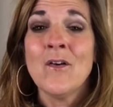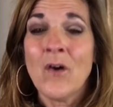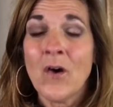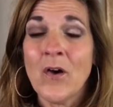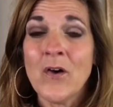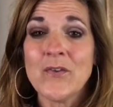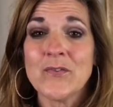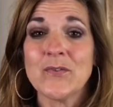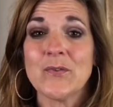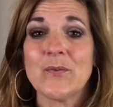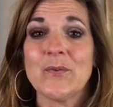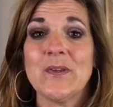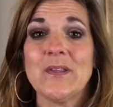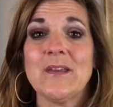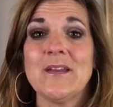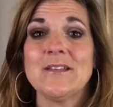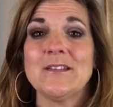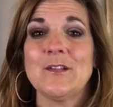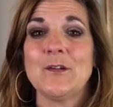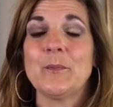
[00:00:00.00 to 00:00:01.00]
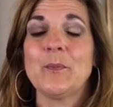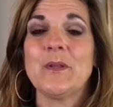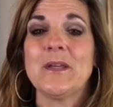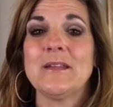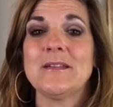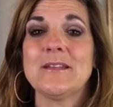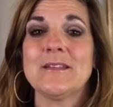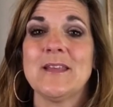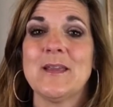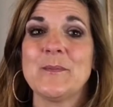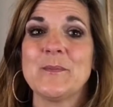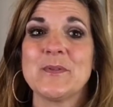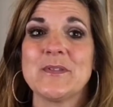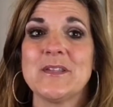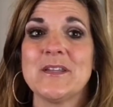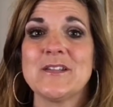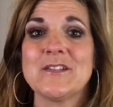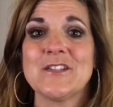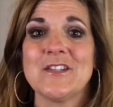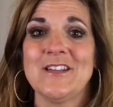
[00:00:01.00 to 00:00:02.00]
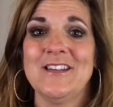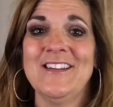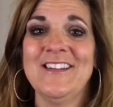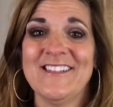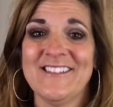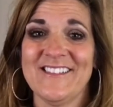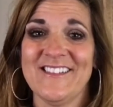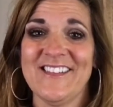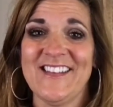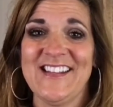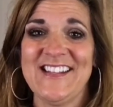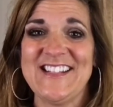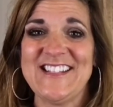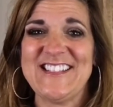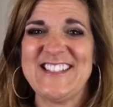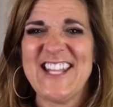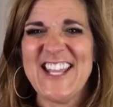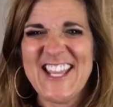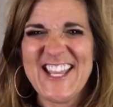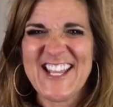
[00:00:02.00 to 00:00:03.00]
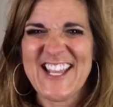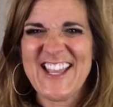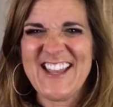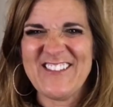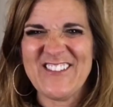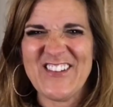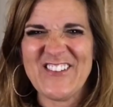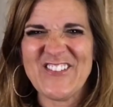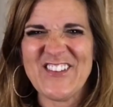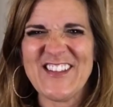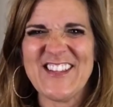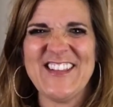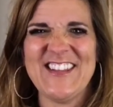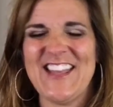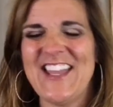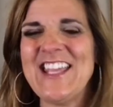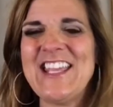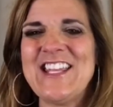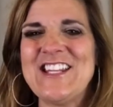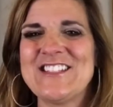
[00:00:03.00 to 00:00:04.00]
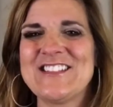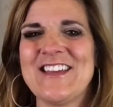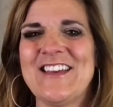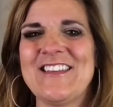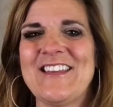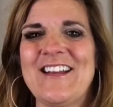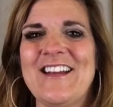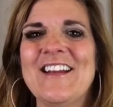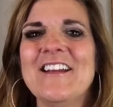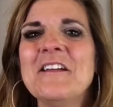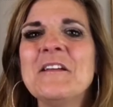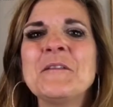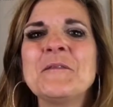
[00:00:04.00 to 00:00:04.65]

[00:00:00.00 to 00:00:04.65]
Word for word: Also realized they were playing the same position. And we're like, dang it, we really like each other.